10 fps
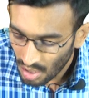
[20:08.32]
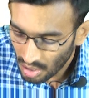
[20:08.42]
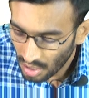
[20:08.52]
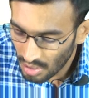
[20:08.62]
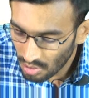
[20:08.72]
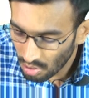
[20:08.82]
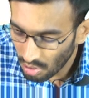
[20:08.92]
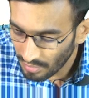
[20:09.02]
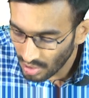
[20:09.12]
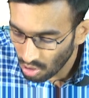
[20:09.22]
control
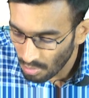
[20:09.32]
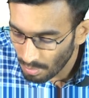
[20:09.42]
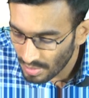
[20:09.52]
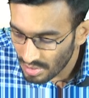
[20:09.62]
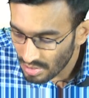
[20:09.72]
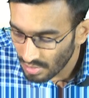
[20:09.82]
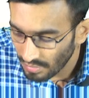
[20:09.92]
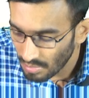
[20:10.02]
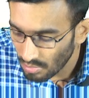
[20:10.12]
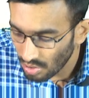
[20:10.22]
of the composition of
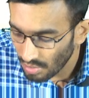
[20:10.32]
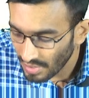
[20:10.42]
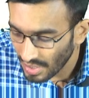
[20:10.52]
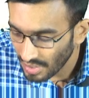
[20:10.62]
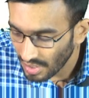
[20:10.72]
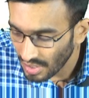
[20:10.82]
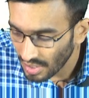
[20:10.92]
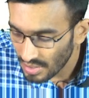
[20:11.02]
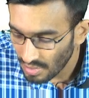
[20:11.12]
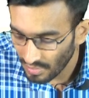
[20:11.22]
the board of director in
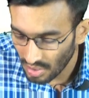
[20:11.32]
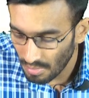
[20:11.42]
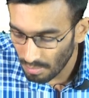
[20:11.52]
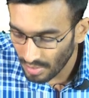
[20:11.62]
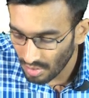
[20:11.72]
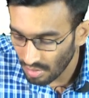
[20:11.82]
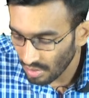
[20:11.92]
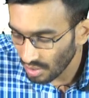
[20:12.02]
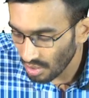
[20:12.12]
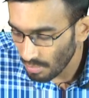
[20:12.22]
case of a company, or
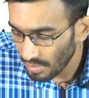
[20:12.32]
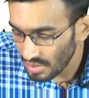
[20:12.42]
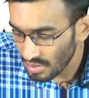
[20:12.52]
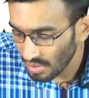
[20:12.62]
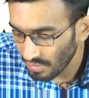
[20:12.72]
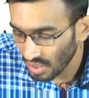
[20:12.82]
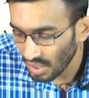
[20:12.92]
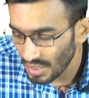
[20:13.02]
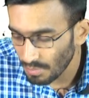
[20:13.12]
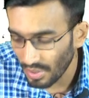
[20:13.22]
the composition of the
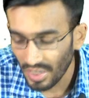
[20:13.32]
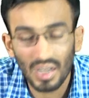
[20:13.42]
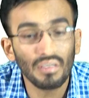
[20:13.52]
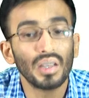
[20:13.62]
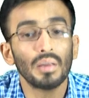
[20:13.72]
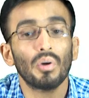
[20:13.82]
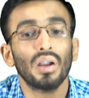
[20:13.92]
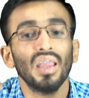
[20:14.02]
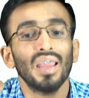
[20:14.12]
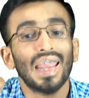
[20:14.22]
corresponding governing
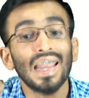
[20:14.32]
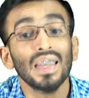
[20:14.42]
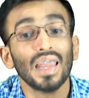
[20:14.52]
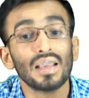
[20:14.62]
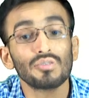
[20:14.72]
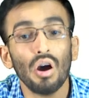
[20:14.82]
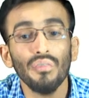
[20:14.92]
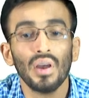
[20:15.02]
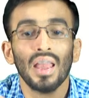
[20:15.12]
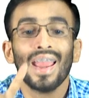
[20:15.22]
body in case
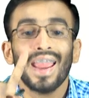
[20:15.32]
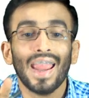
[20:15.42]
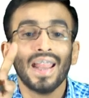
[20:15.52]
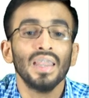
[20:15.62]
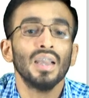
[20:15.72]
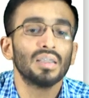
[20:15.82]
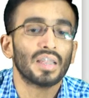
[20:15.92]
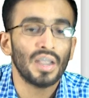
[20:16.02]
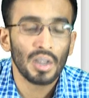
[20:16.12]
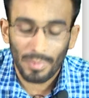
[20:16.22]
of any other
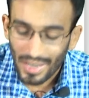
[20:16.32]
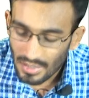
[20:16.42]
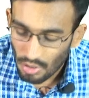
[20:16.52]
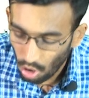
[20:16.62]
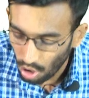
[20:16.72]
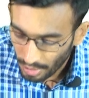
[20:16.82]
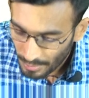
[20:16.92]
enterprise, or